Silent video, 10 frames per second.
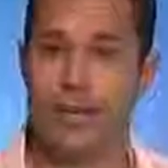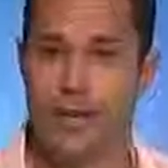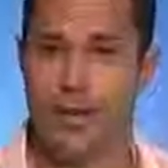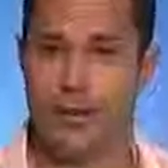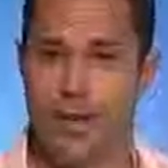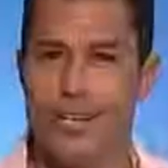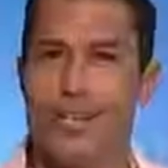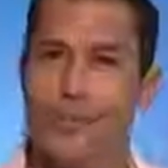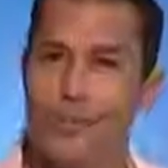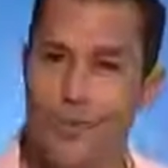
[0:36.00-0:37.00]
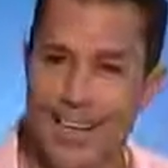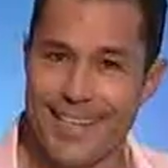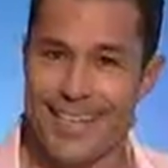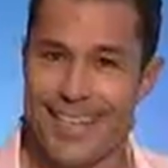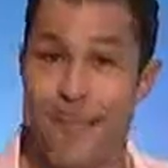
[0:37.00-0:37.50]
deciding what is the
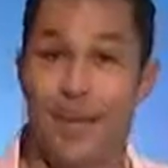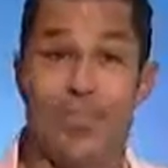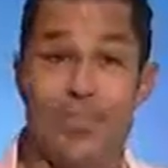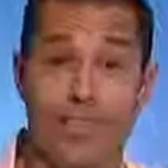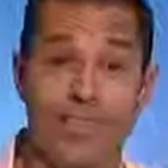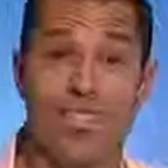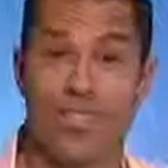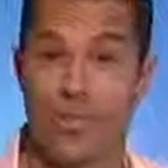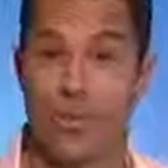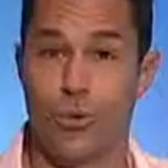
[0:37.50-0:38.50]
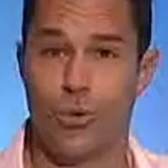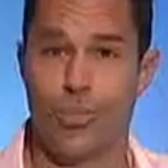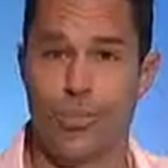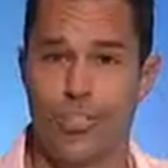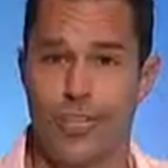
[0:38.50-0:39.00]
right step after leaving school or
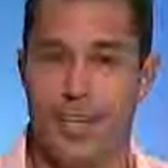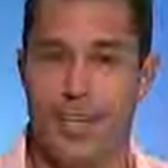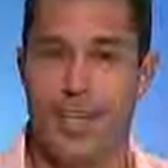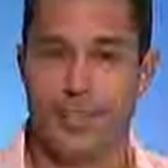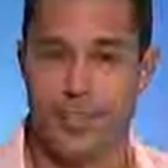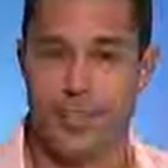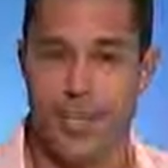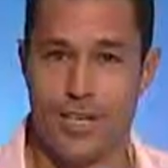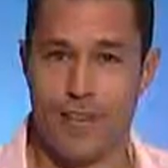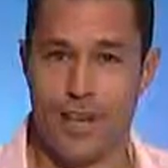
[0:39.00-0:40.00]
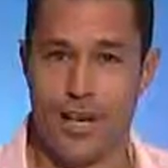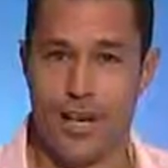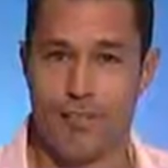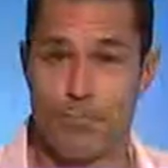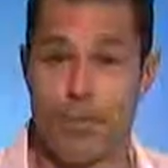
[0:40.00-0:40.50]
college can be a stressful
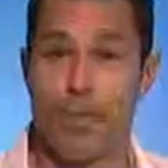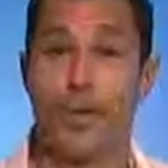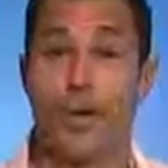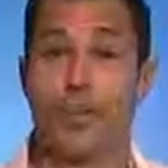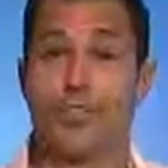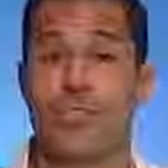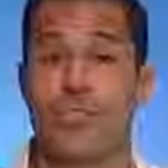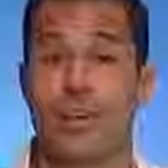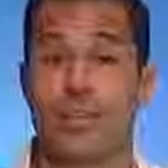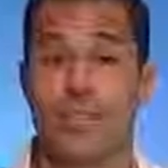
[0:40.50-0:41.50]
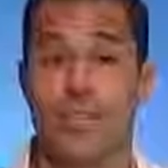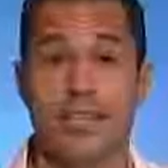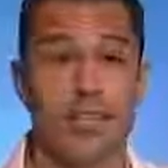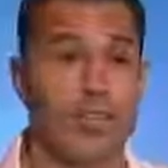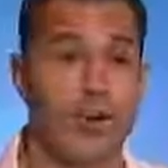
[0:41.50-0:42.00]
time. Whether you're going to
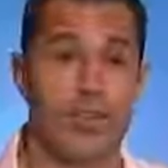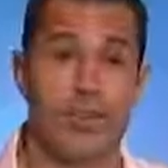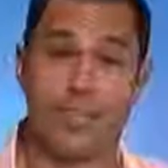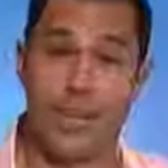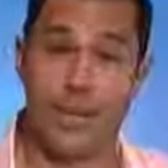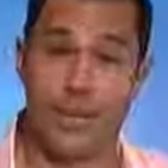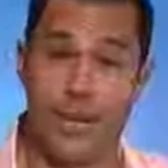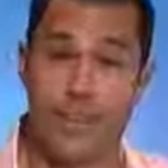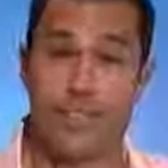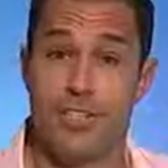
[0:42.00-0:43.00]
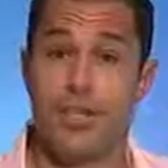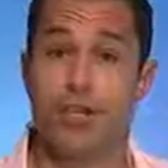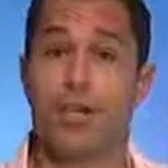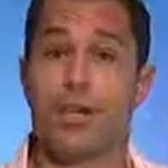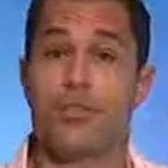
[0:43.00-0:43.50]
university or whether you're going to take an apprenticeship
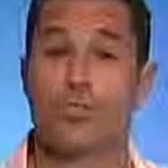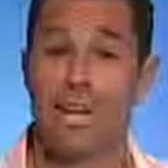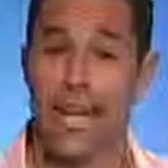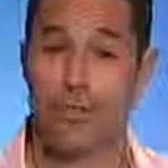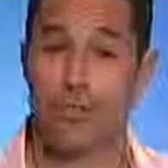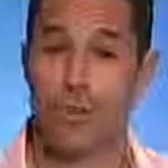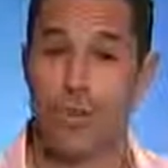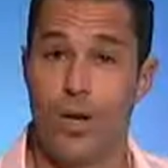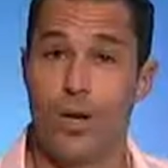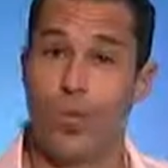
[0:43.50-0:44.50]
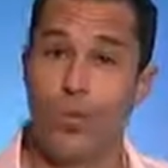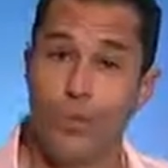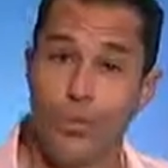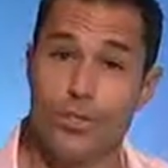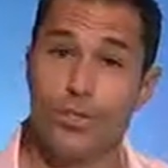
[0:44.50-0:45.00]
or go straight out to work, you
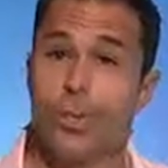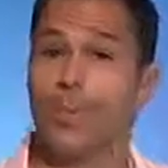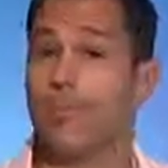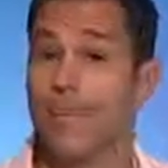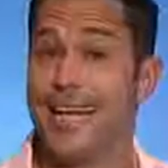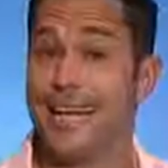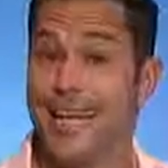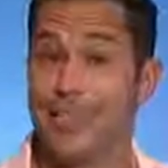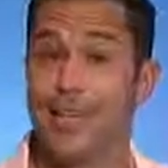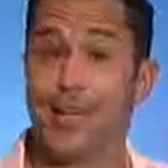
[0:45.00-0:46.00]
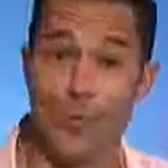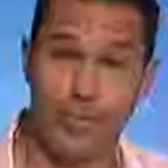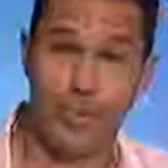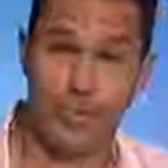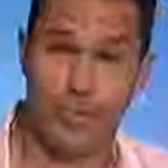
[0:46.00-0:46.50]
want to be completely happy
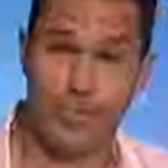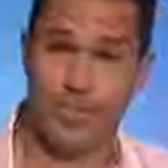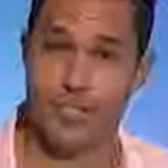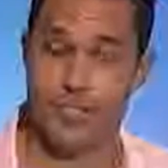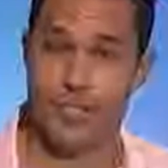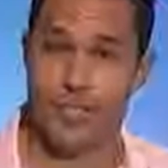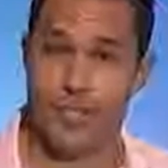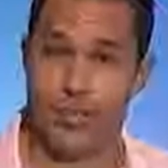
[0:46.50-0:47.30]
with your decision.